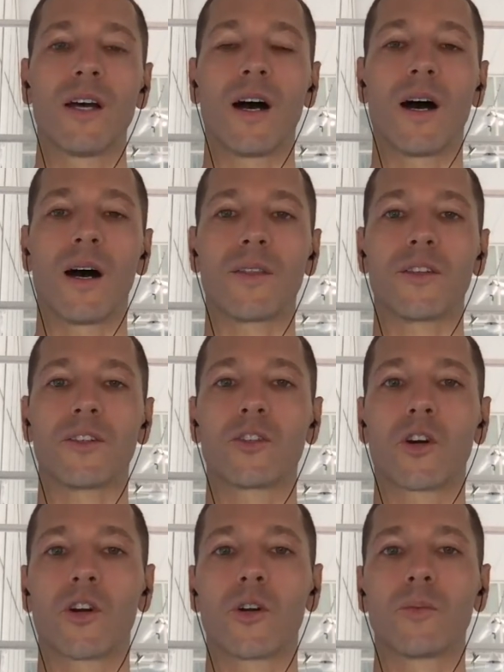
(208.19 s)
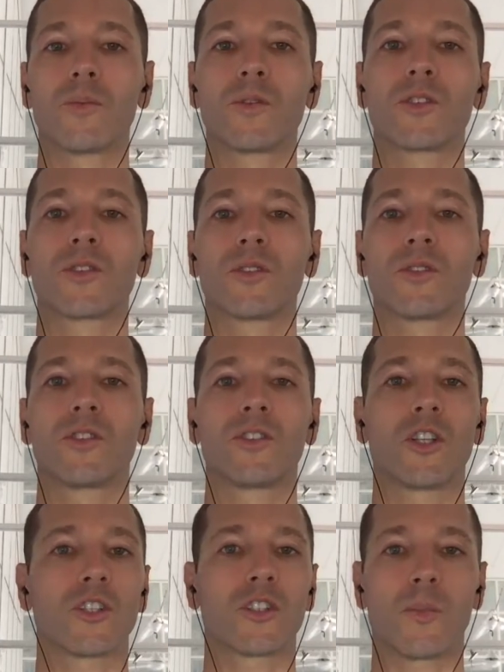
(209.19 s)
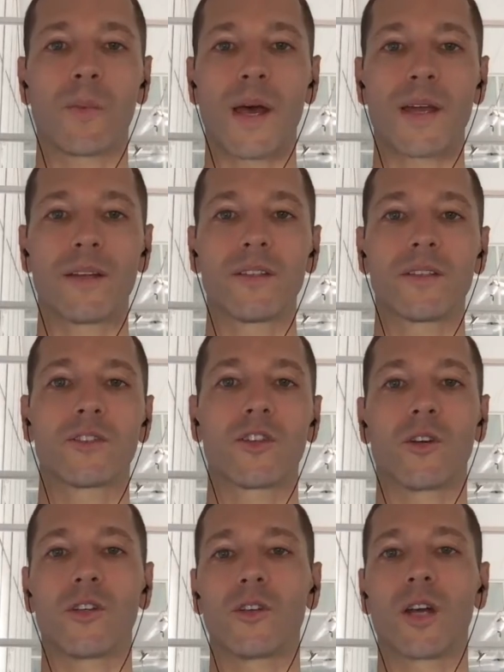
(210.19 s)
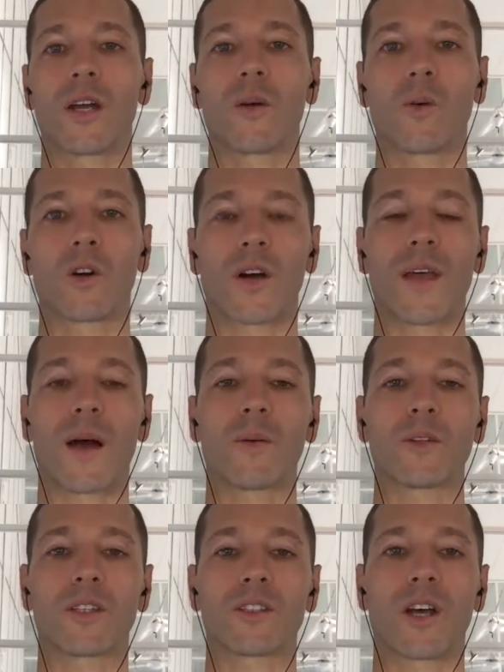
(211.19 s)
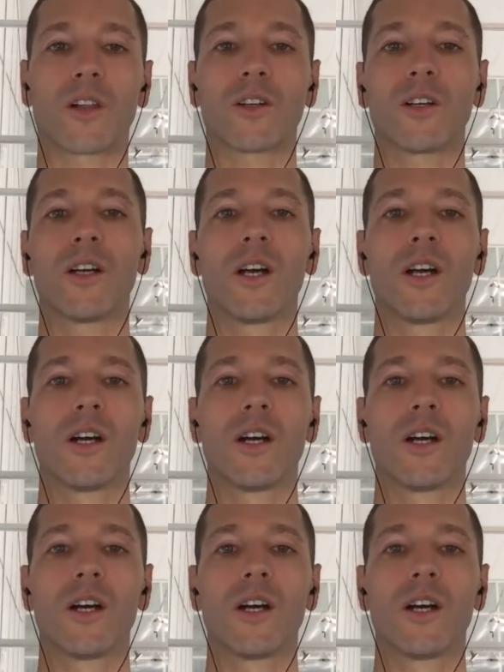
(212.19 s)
The terms just depend, so you got to work on that with the seller.